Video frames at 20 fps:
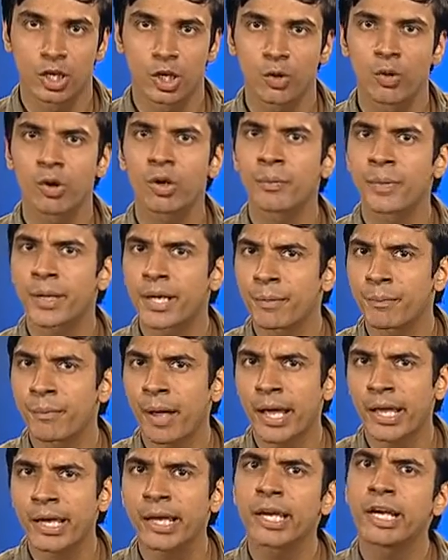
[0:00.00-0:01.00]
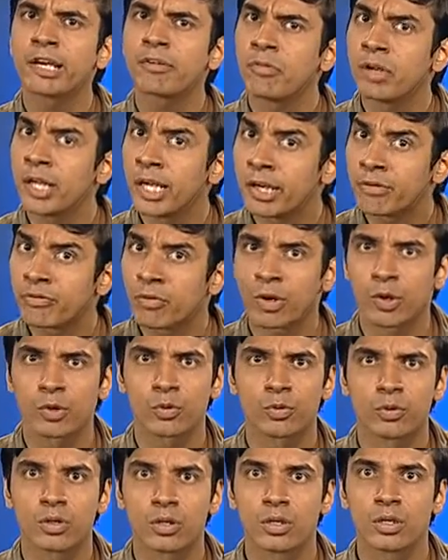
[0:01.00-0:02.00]
You want to make a Maggi, it will heat for you.
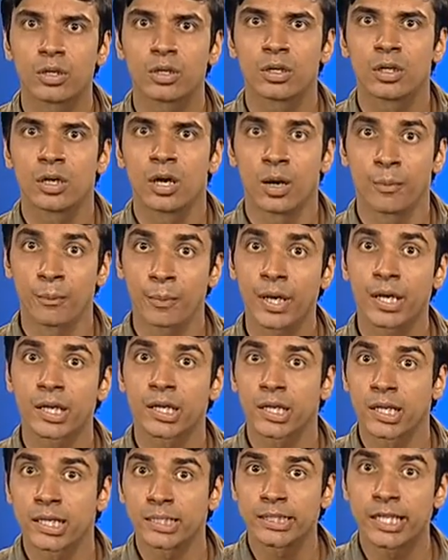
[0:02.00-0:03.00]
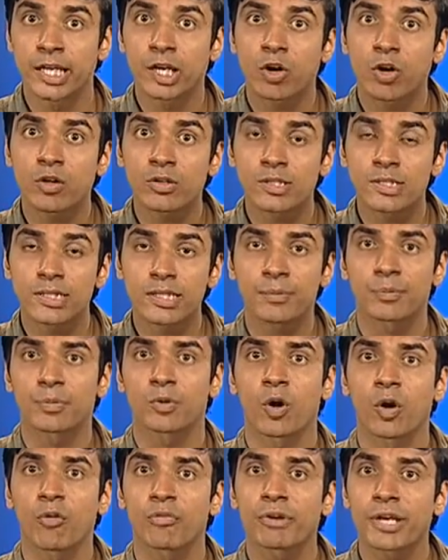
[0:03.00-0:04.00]
But the concept
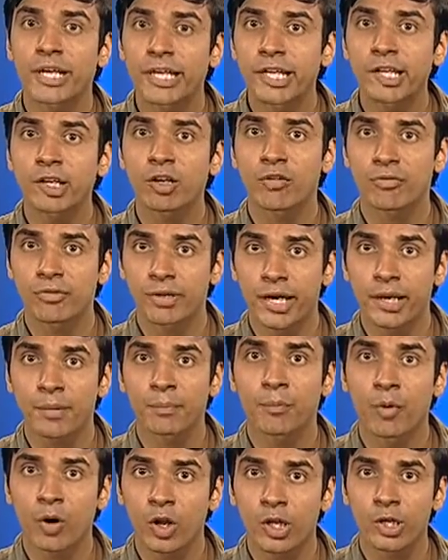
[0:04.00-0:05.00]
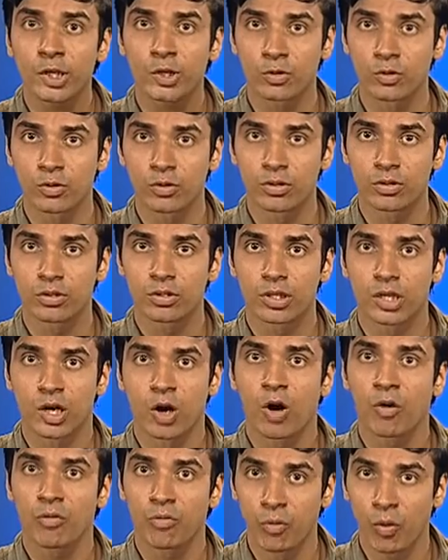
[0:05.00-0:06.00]
of heating of that molecule
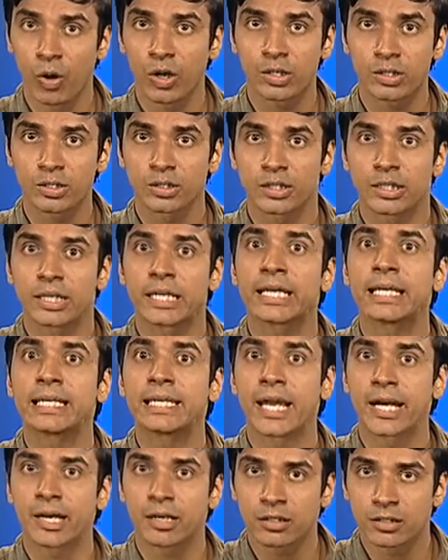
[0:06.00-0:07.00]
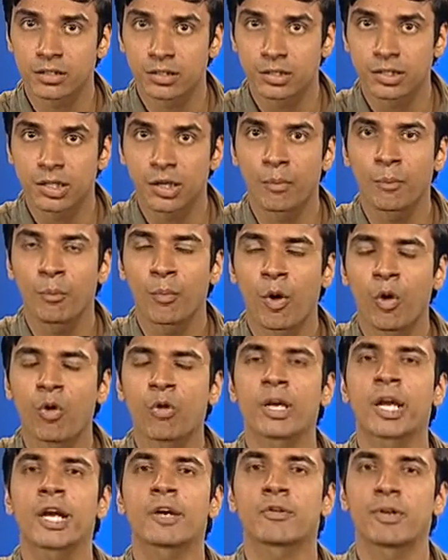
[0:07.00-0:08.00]
of water in that
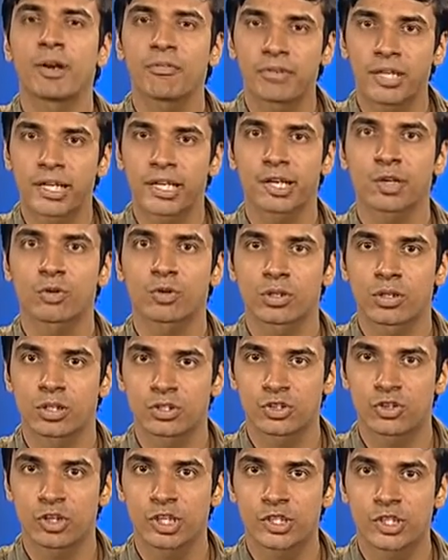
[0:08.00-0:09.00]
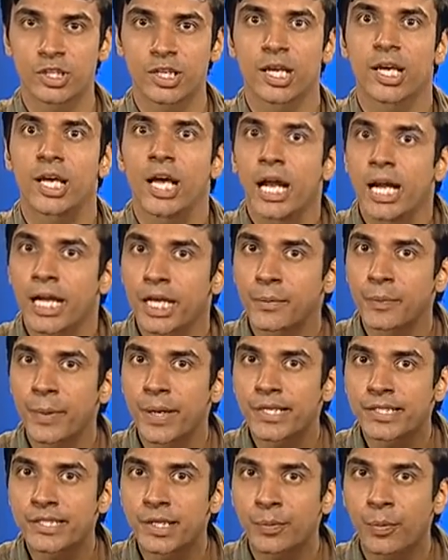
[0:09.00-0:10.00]
bowl that you have taken into consideration
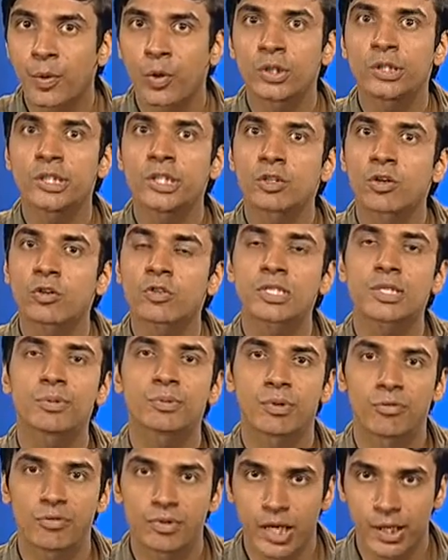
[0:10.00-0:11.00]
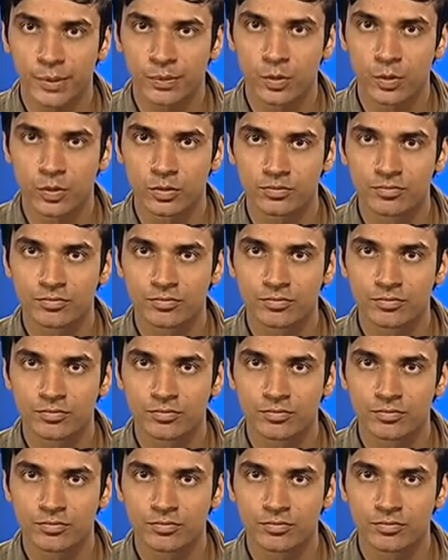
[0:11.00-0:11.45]
depends upon the concept of dipole.